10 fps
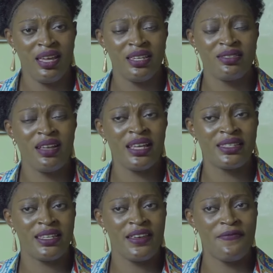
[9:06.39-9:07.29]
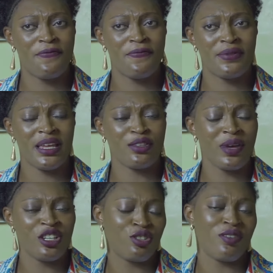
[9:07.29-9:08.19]
It's not as if there's
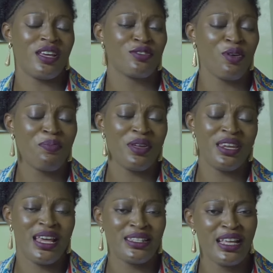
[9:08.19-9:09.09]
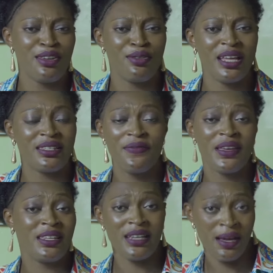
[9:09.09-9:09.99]
one insurance company that's telling you that if
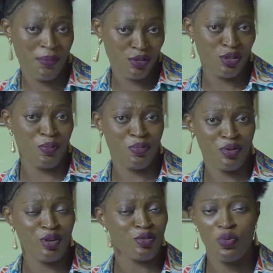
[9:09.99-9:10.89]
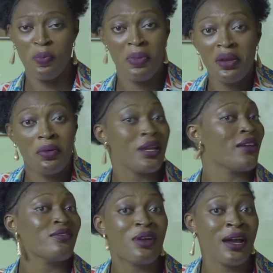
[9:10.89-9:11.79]
anything happens to your product, we will pay. No,
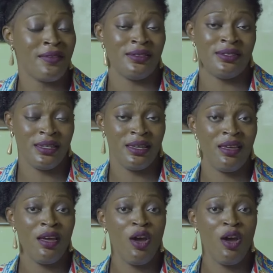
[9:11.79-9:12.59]
there's no guarantee.